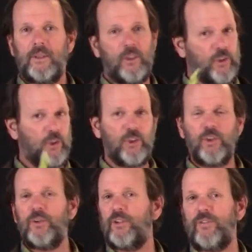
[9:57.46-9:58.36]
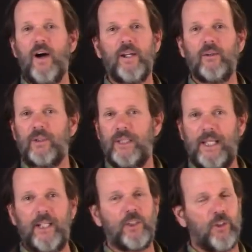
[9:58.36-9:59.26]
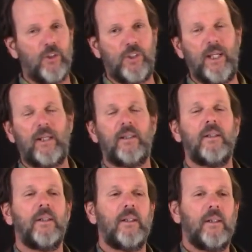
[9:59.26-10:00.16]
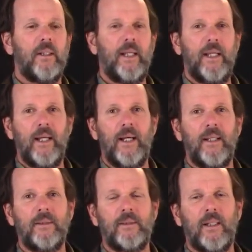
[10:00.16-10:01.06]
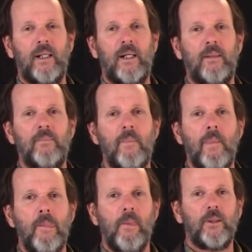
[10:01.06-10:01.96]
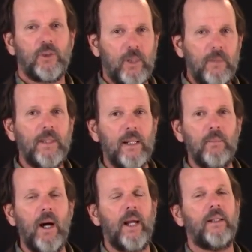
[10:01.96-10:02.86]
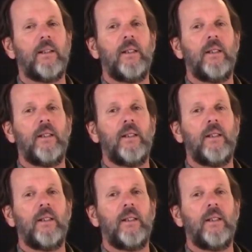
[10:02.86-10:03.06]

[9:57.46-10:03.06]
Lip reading: to do your final, get it turned in. And so keep that in mind.